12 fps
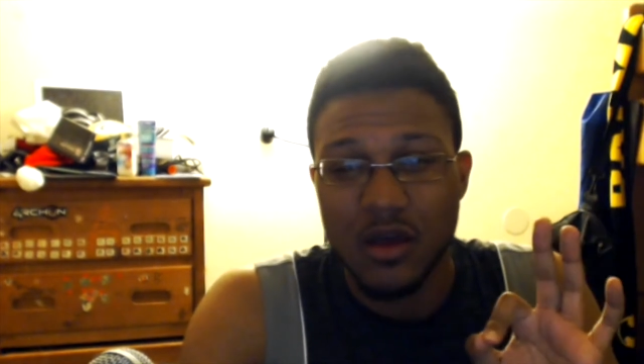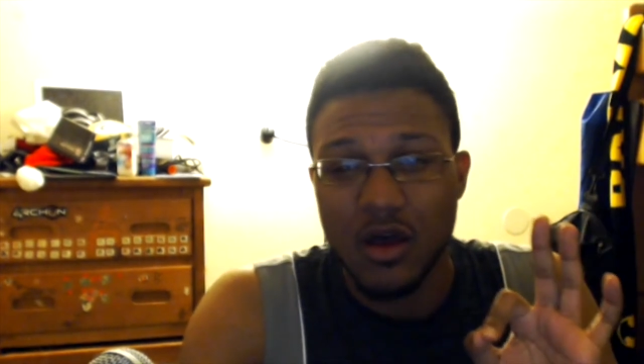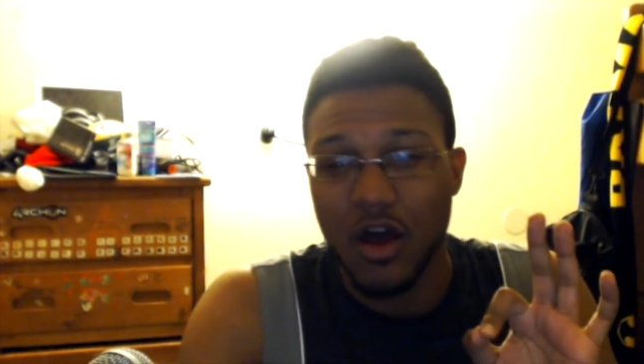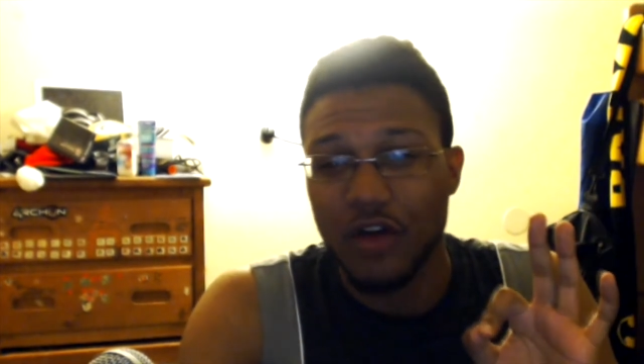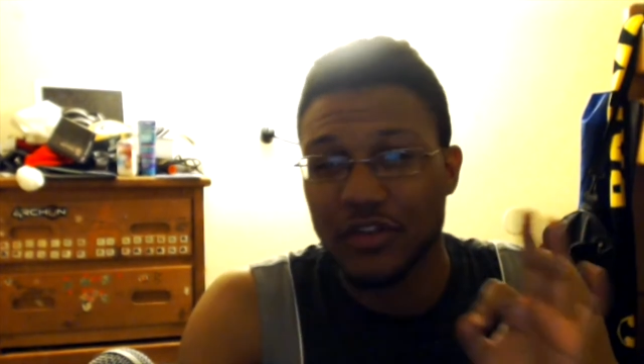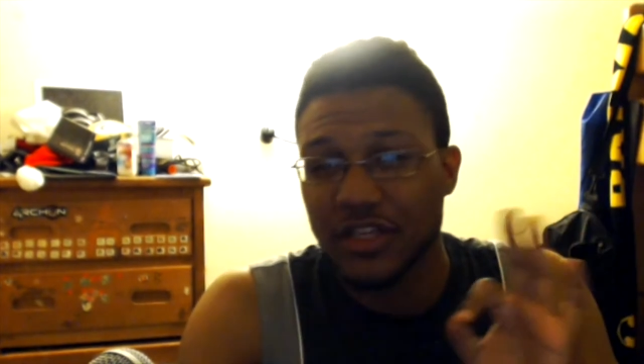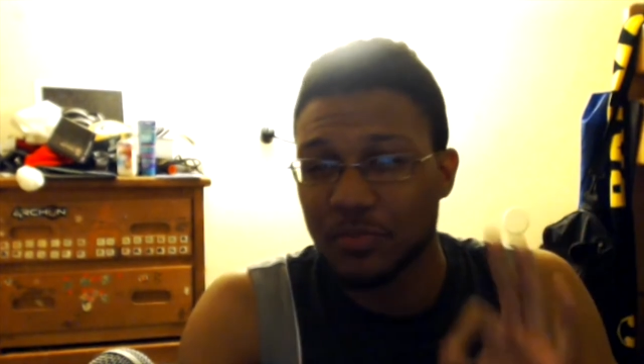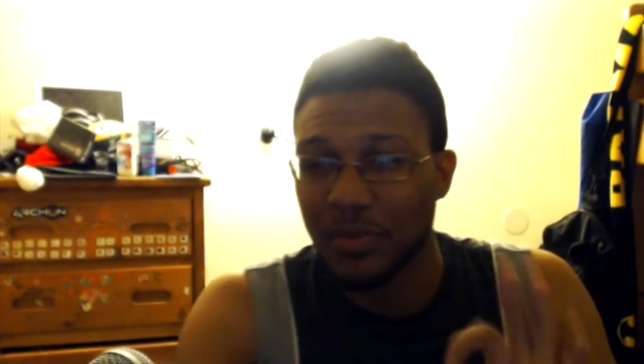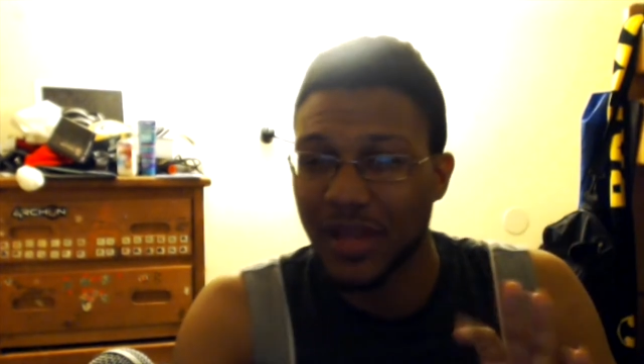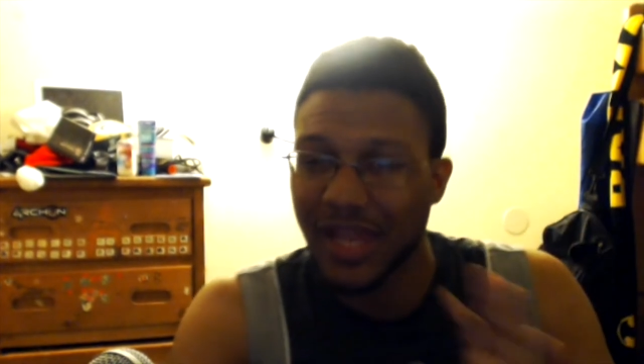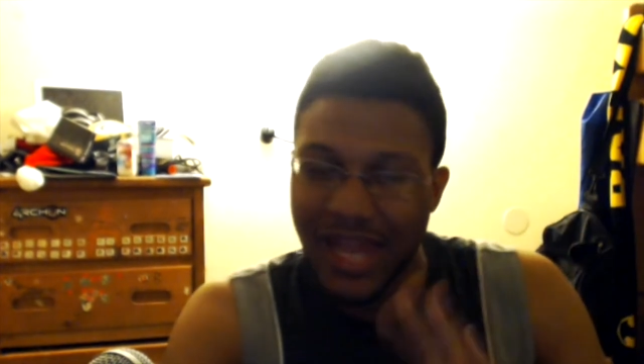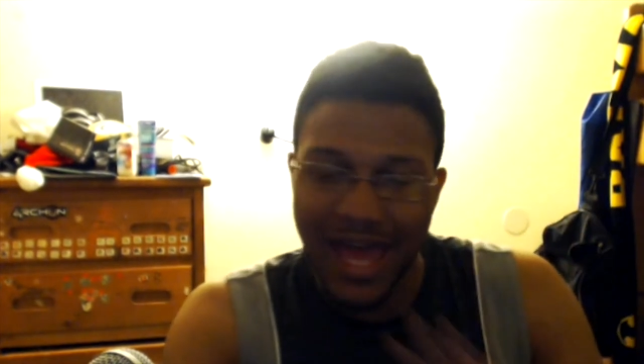on this
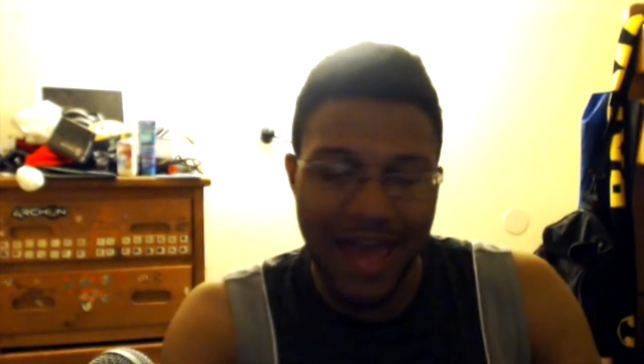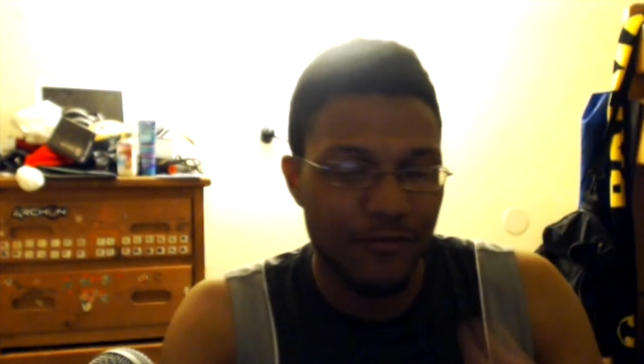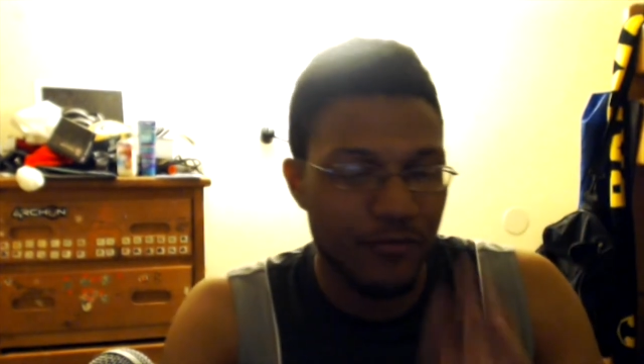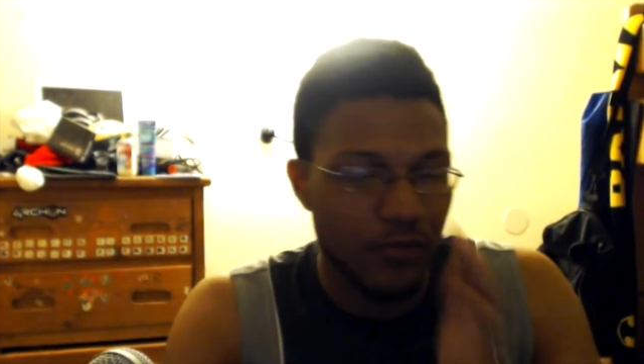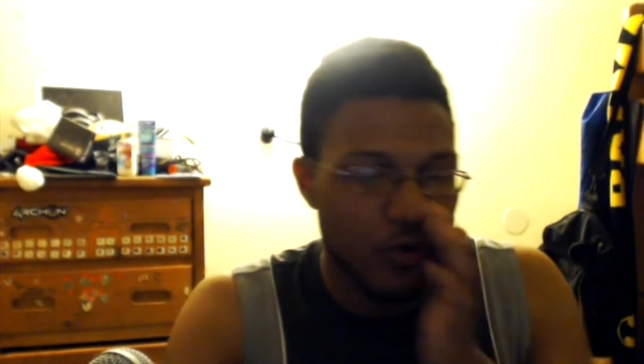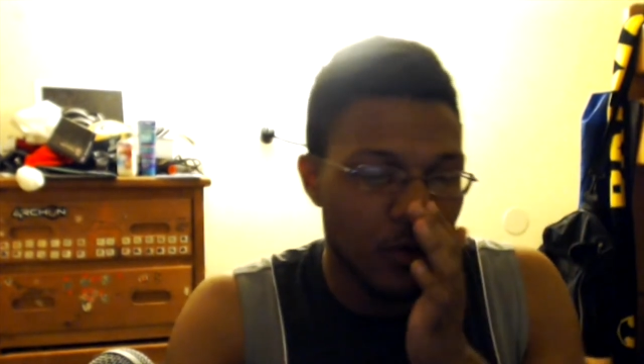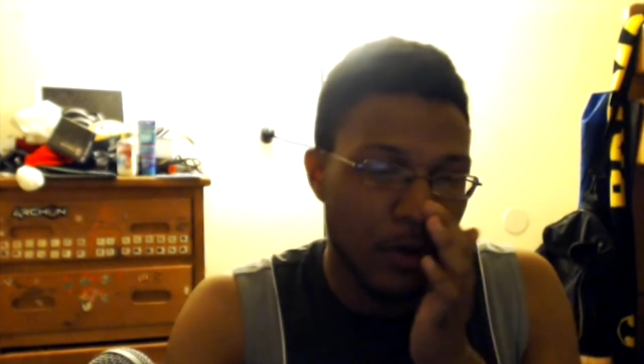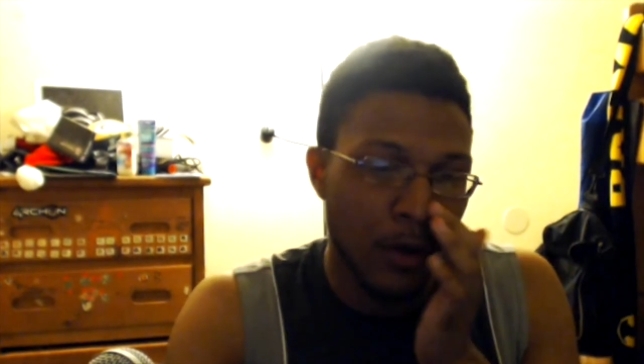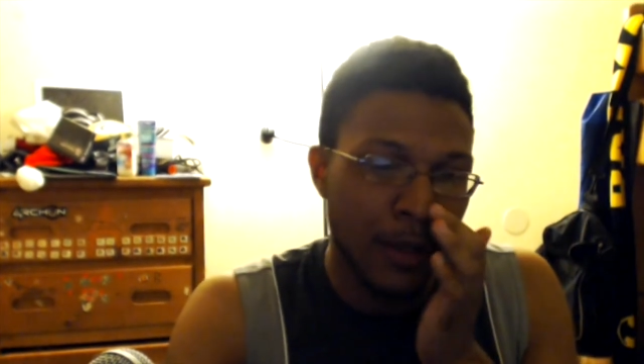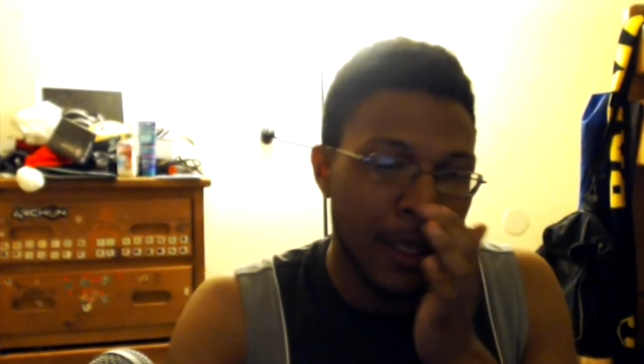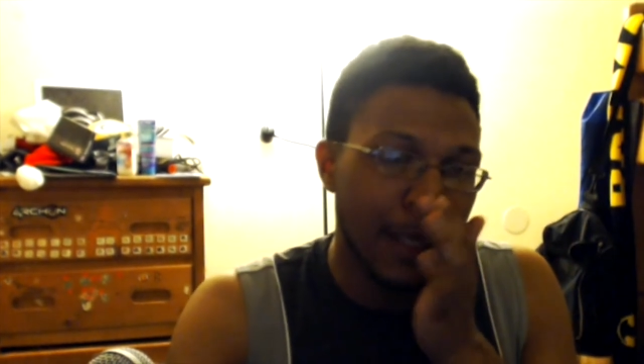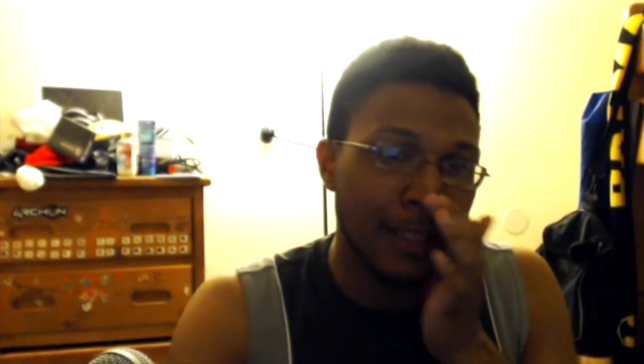platform,
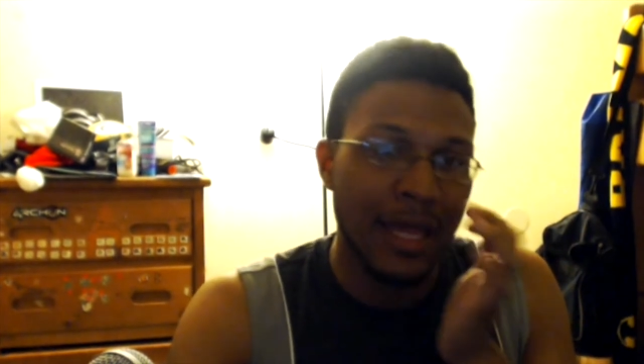okay?